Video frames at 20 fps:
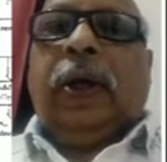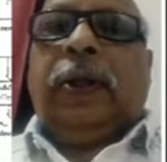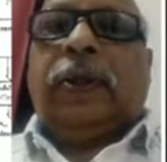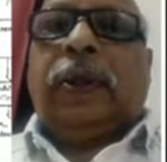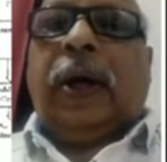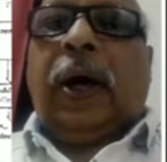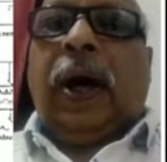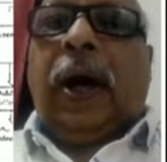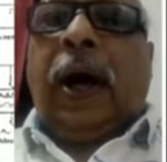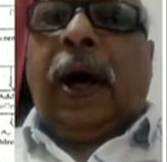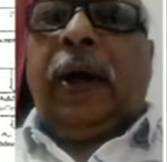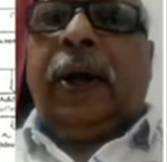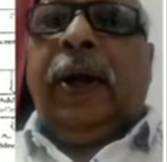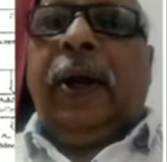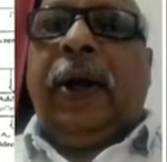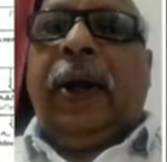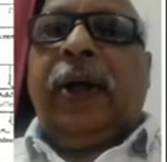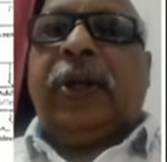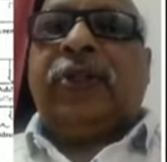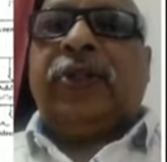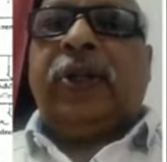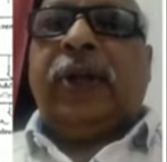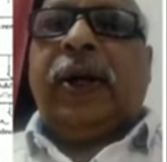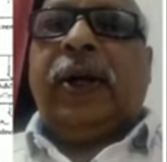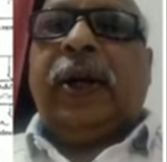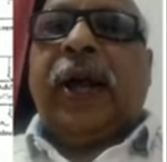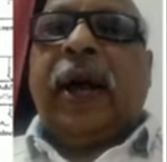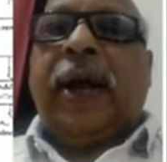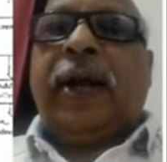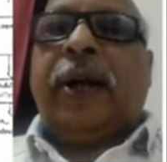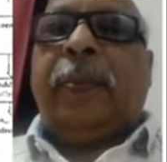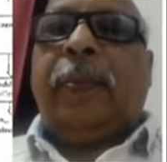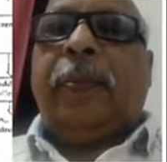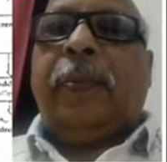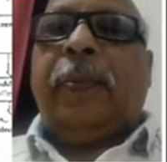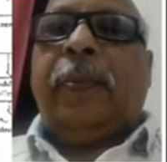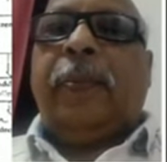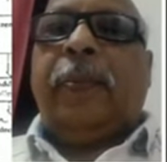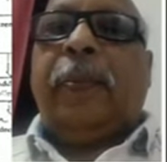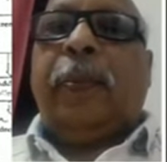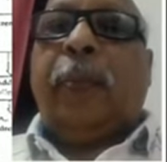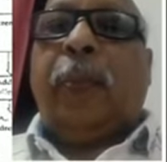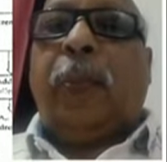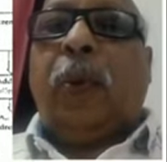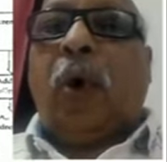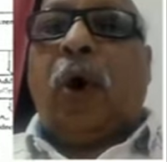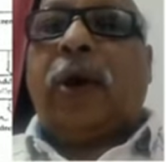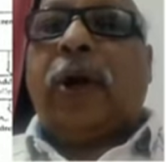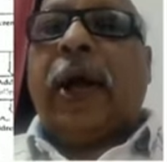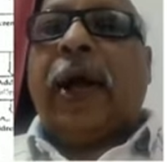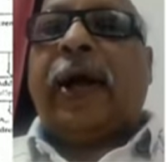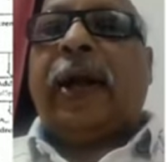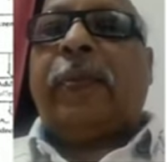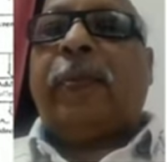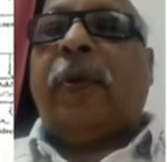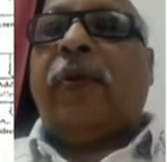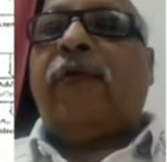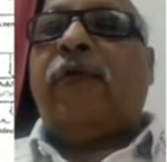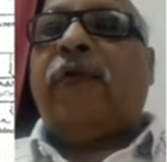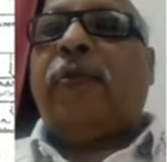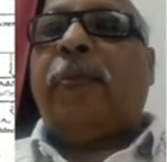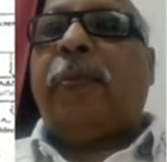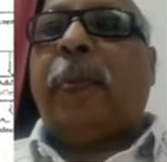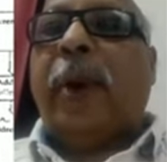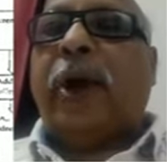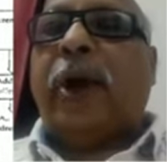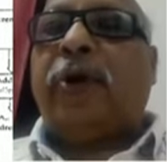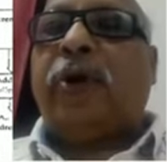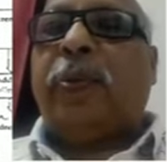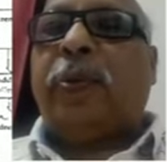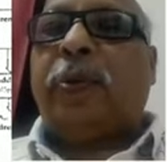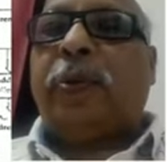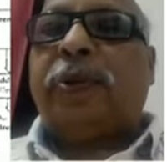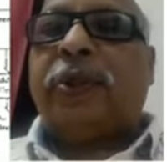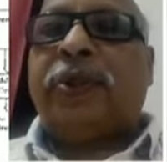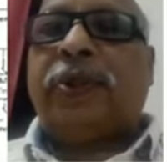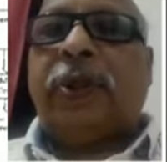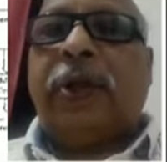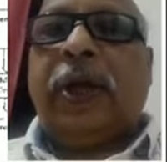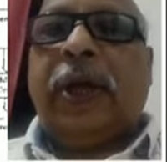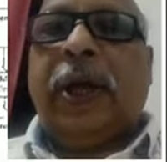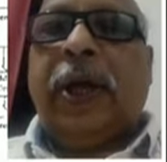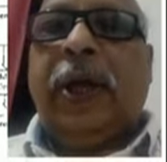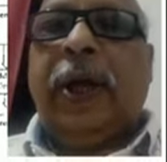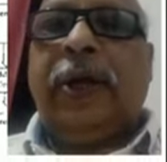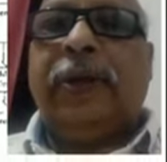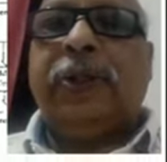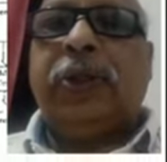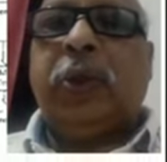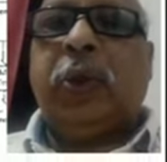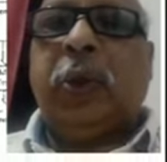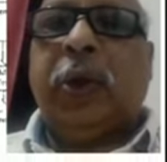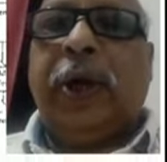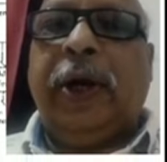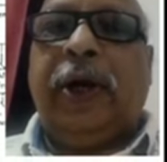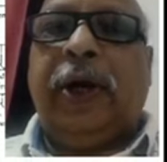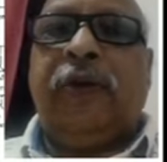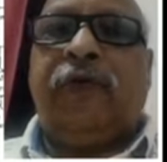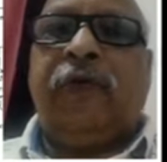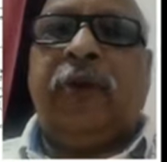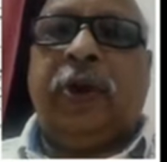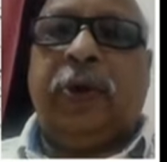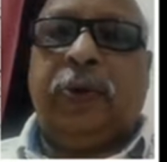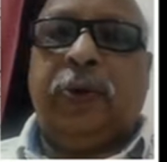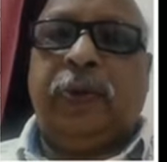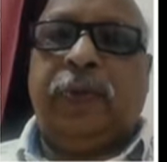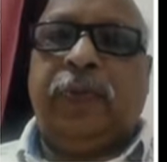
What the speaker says: the architectural block diagram of microprocessor 8085.